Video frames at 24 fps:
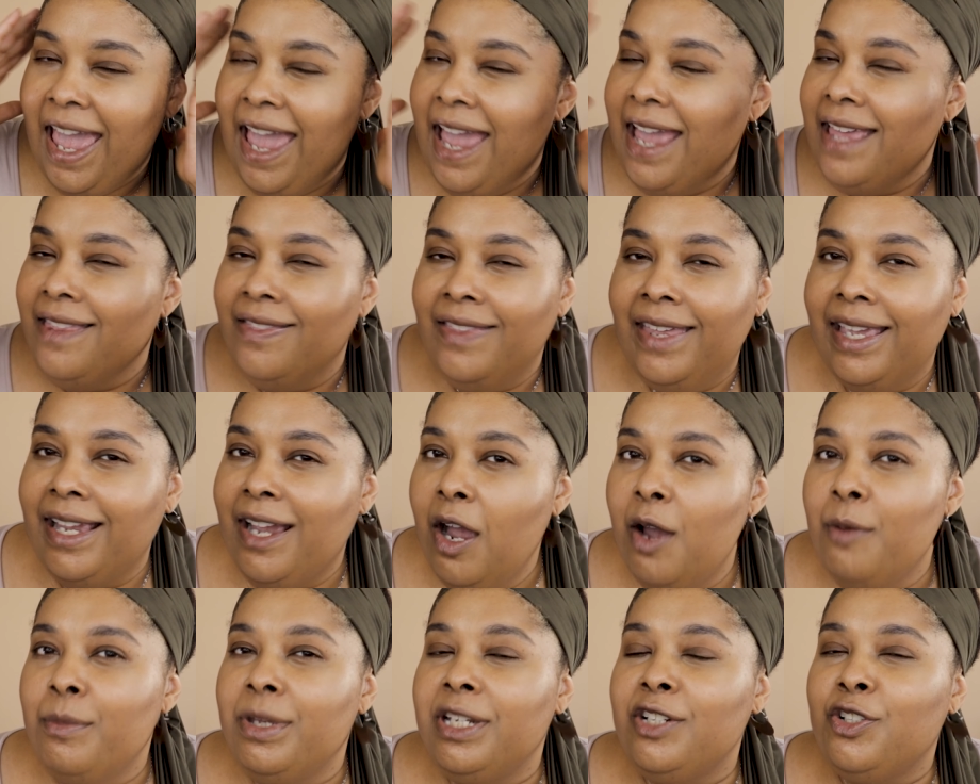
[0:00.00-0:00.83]
And they
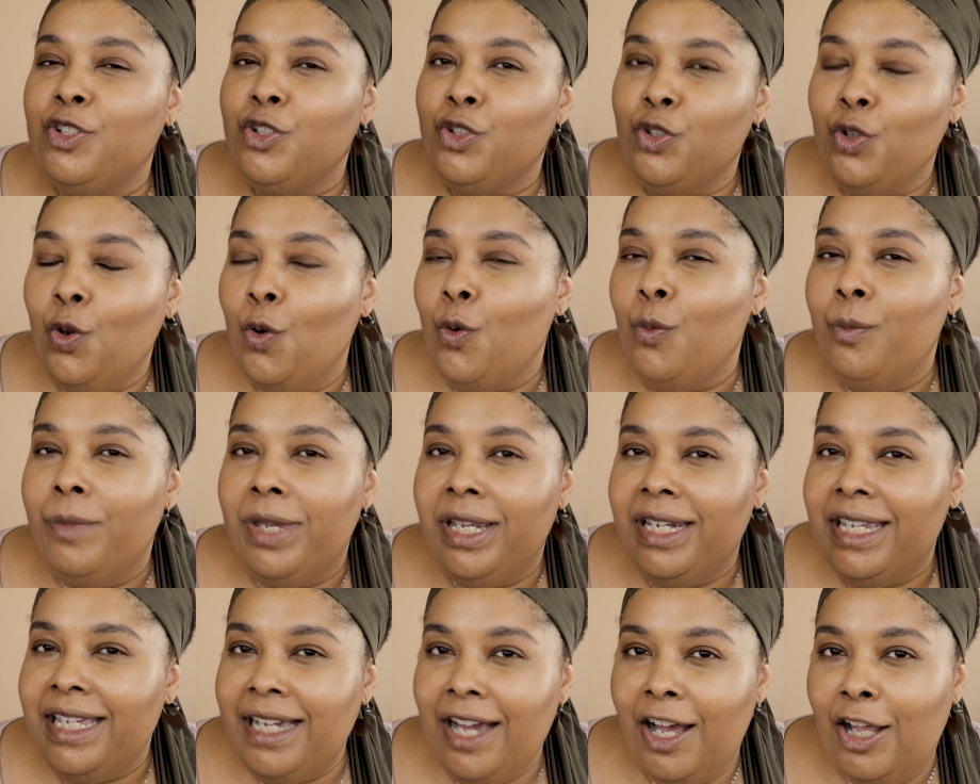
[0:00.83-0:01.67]
come in so
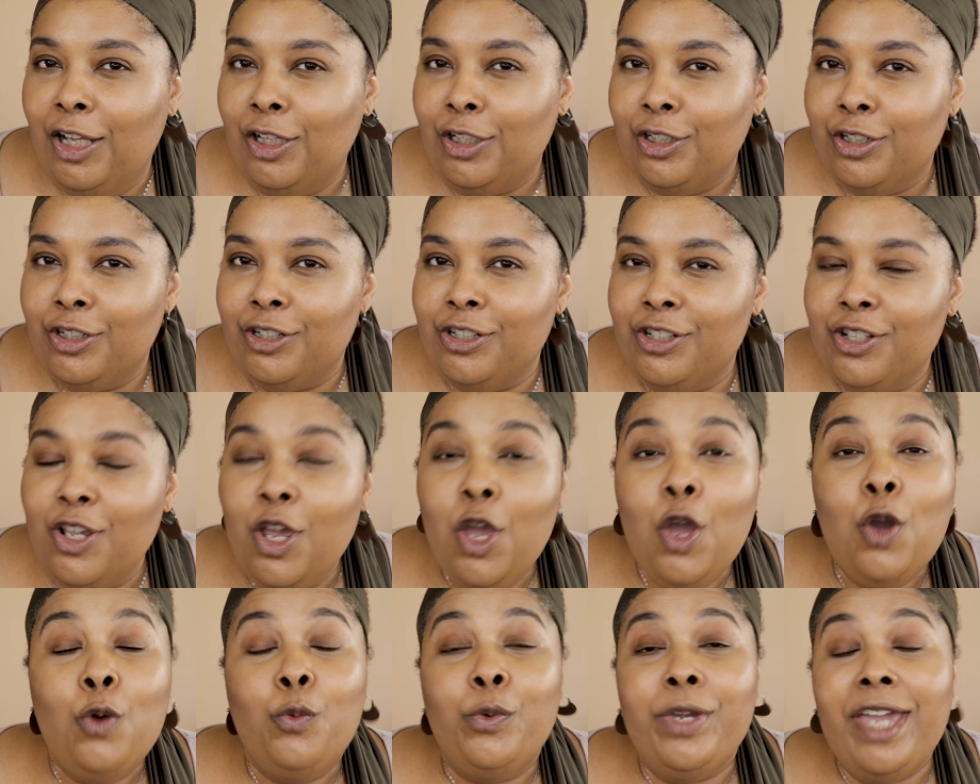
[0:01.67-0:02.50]
many colors.
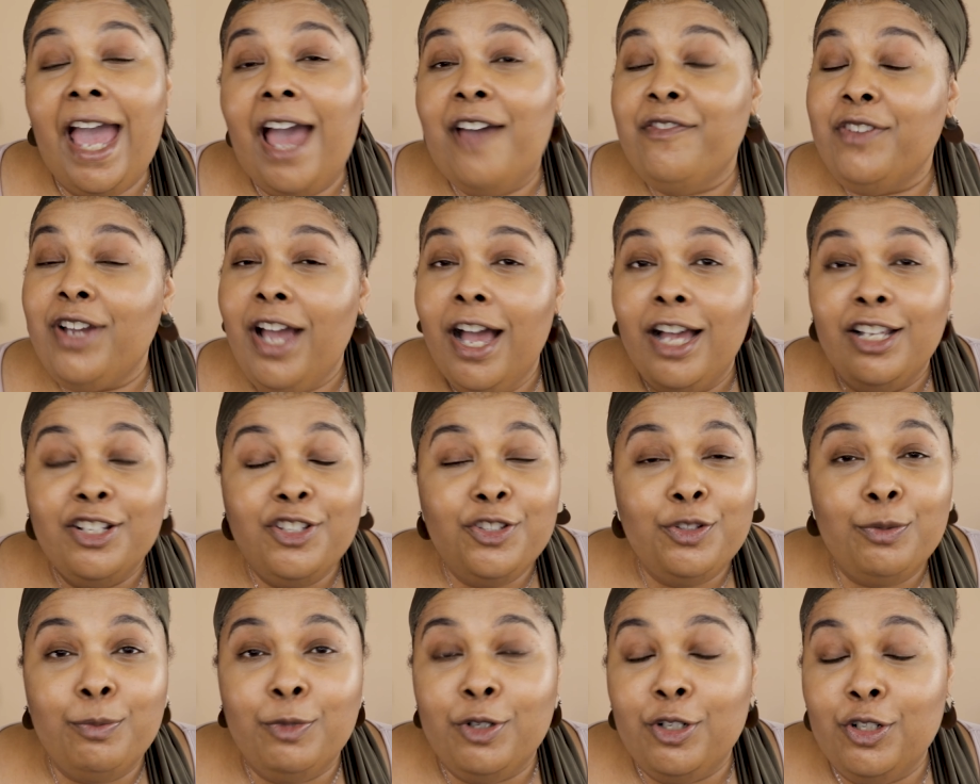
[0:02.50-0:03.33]
We have
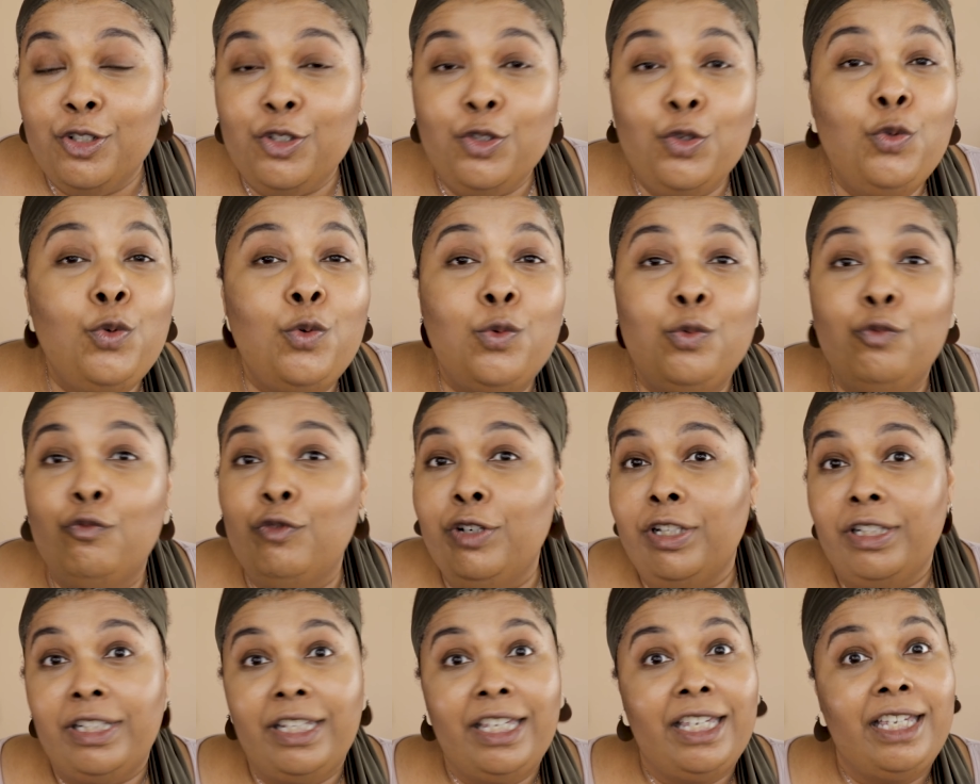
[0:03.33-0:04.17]
customers who
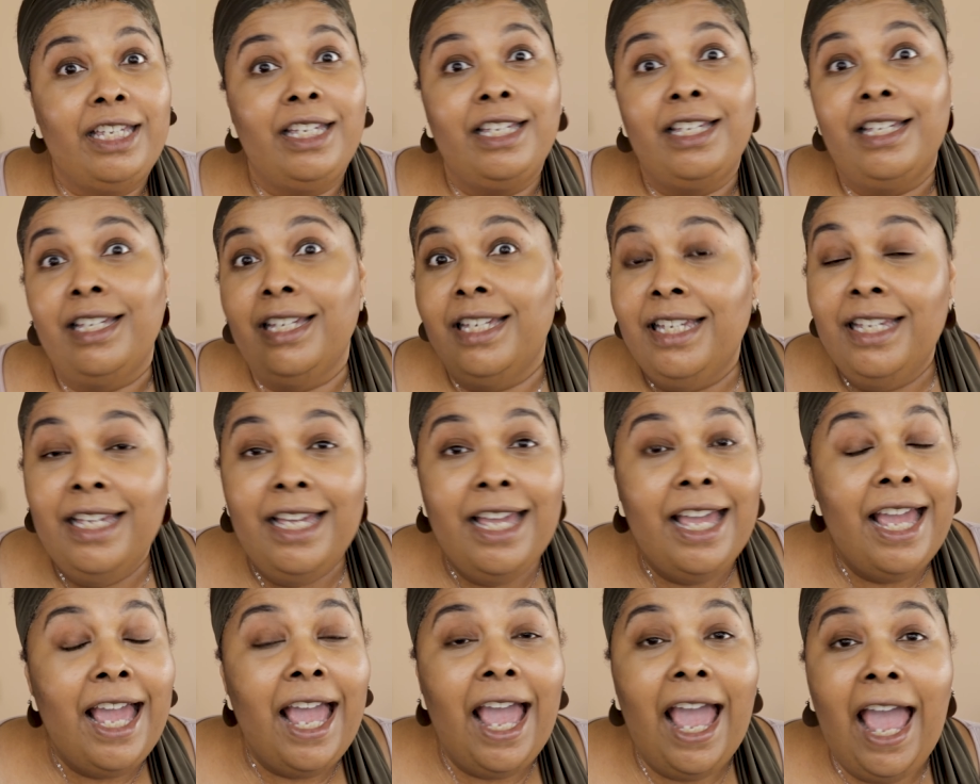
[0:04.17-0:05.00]
really
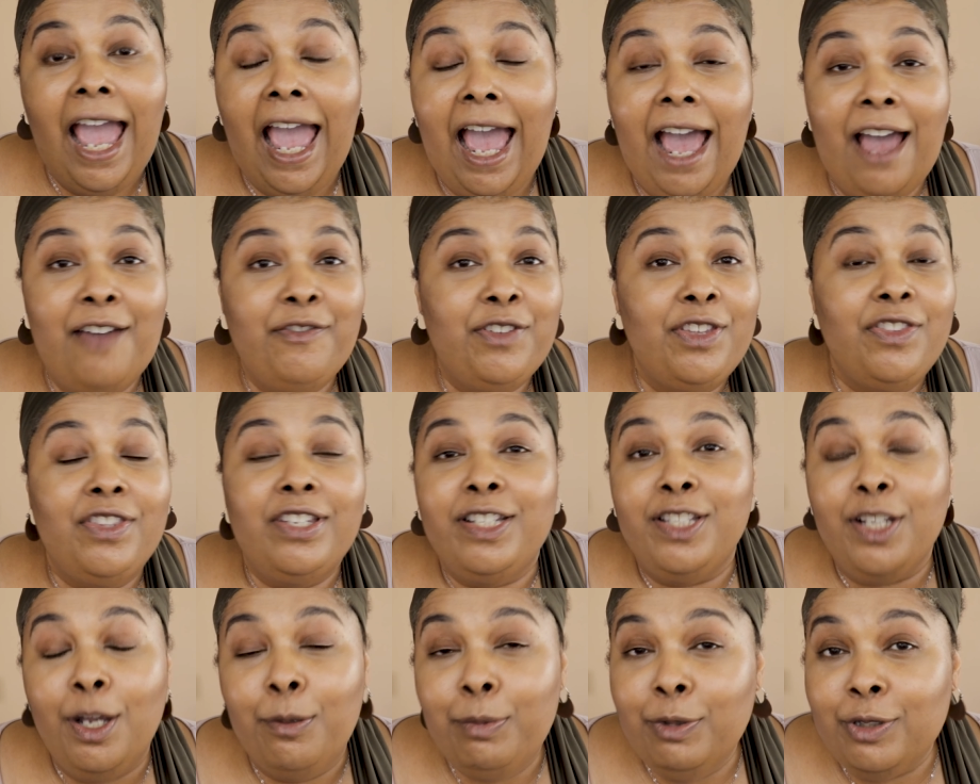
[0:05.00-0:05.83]
have in the
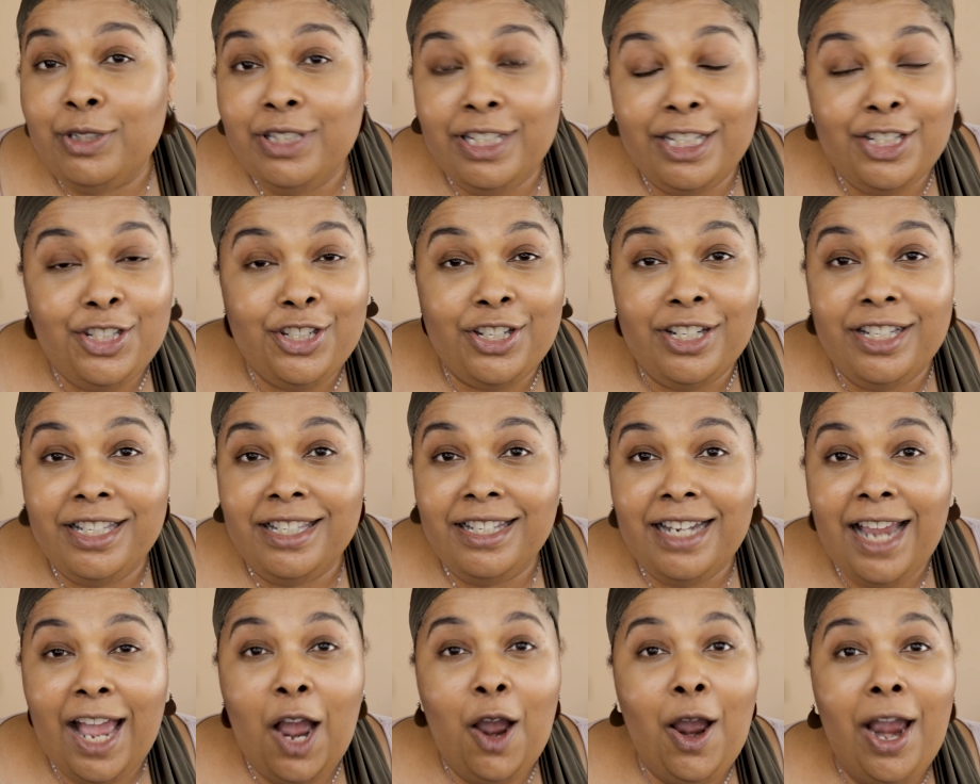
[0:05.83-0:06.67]
double digits
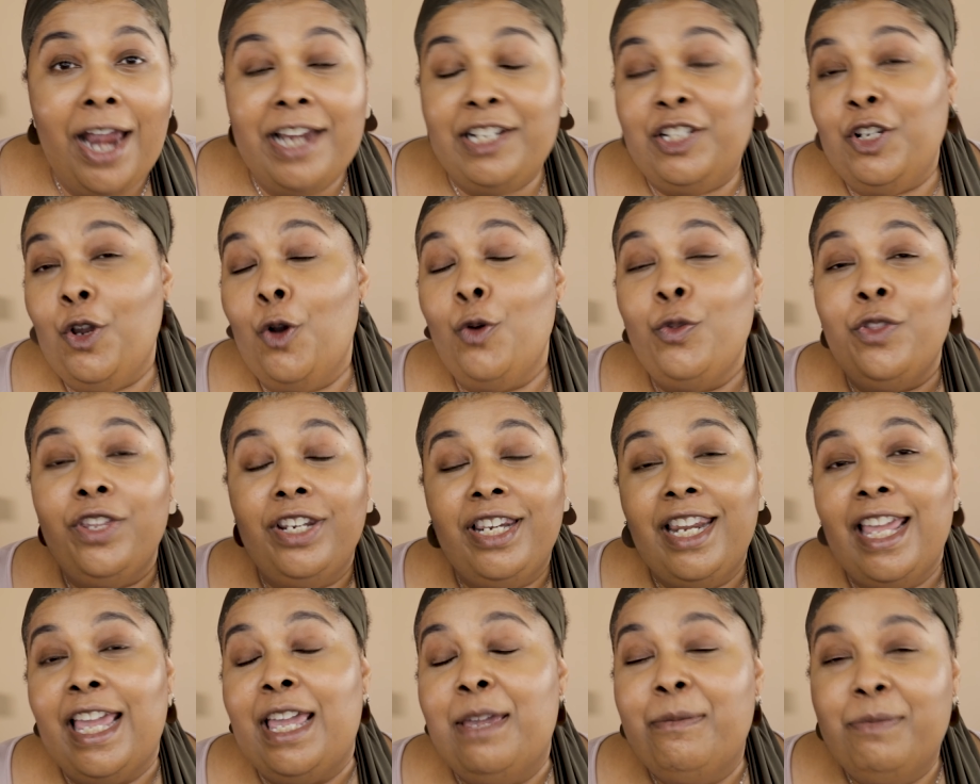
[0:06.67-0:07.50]
now. I know the
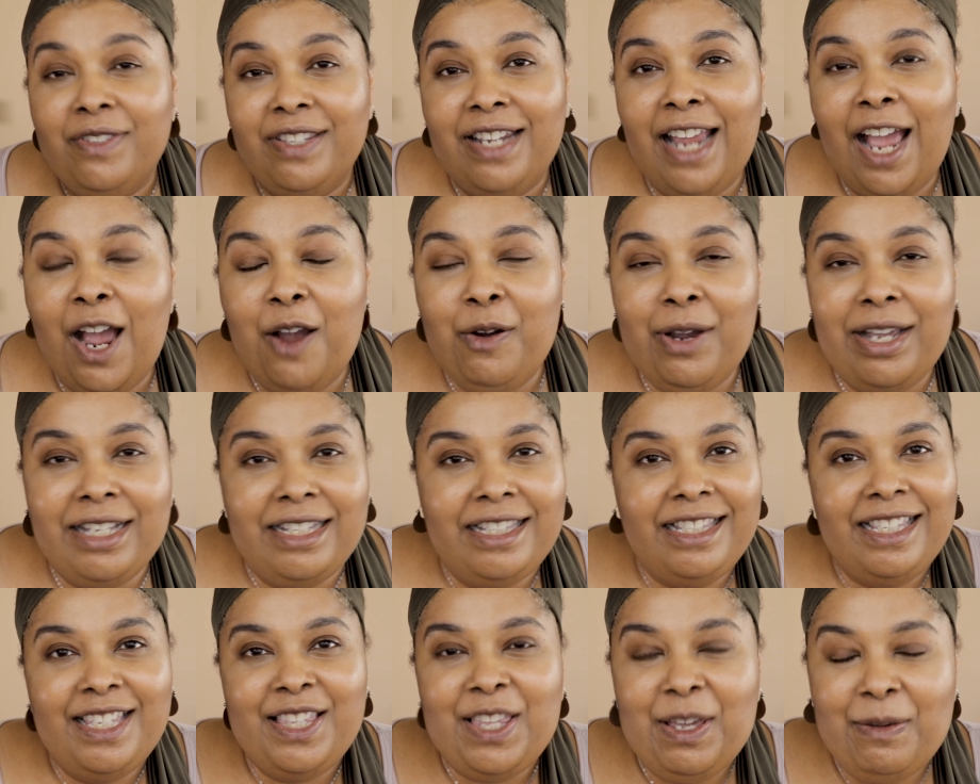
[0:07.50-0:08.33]
names now. I
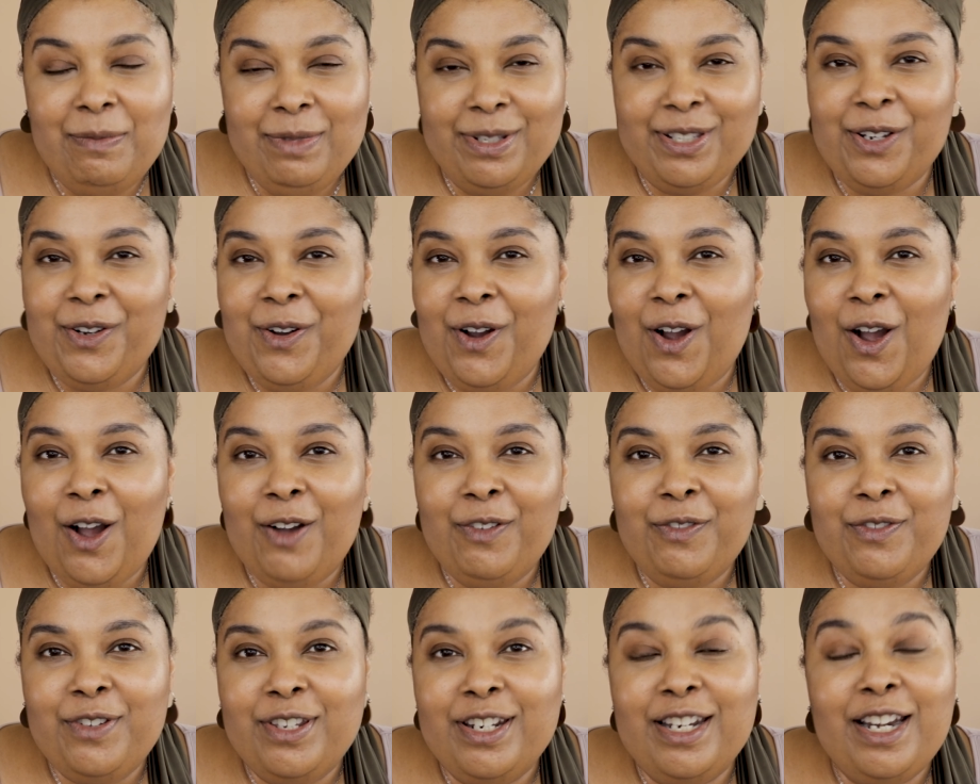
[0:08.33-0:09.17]
see them so
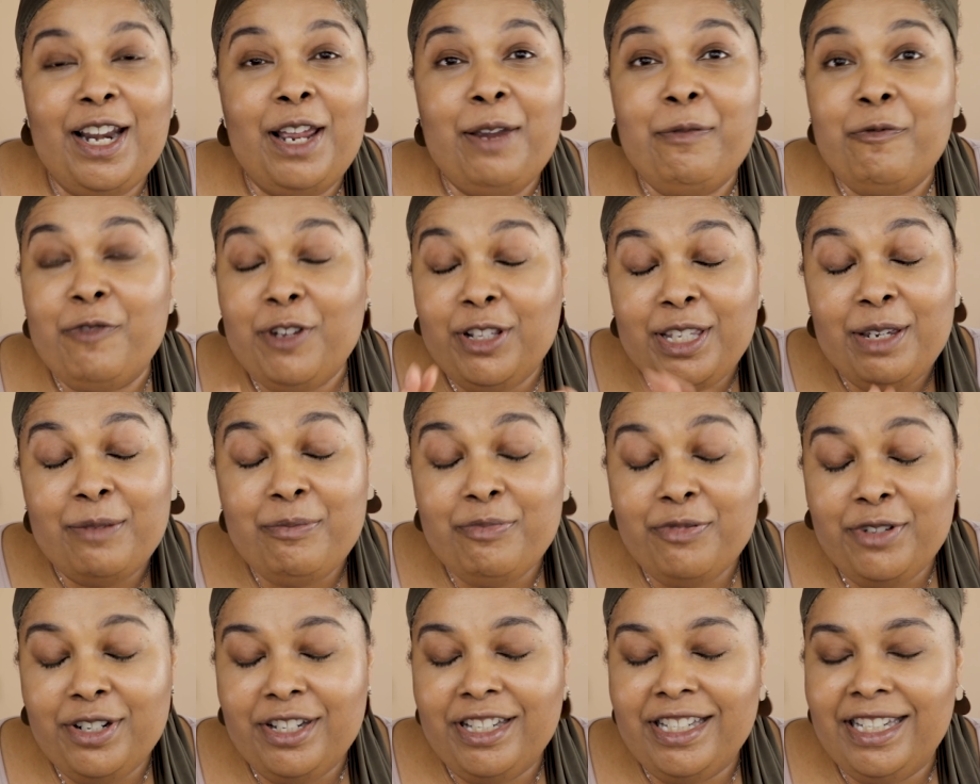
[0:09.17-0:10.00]
often, and I really
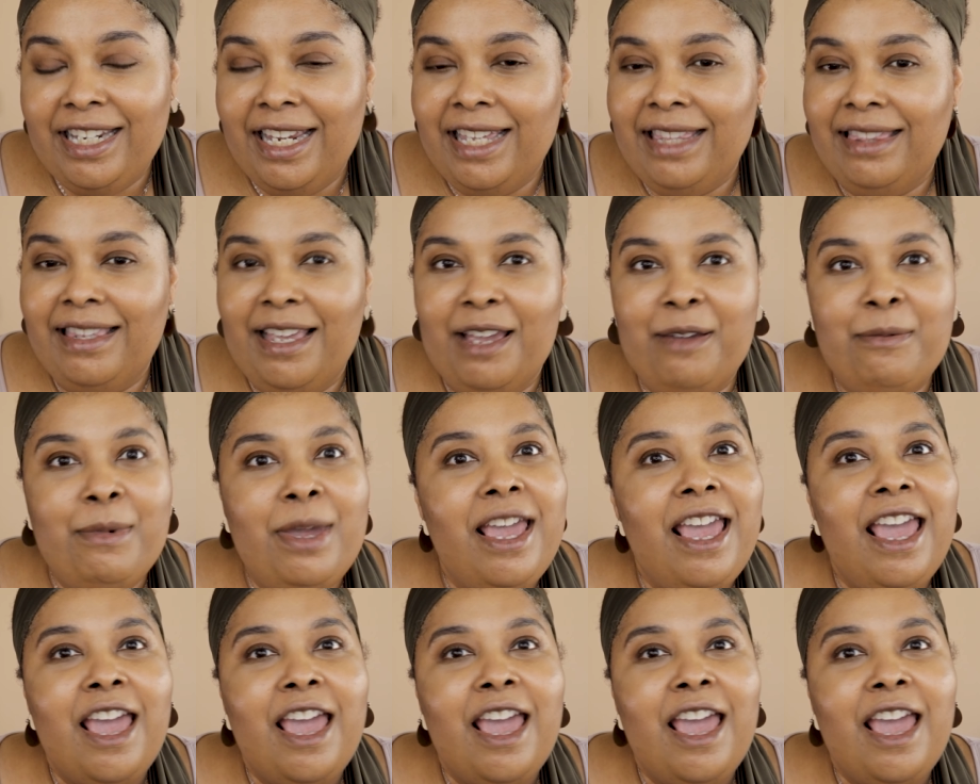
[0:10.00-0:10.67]
appreciate them.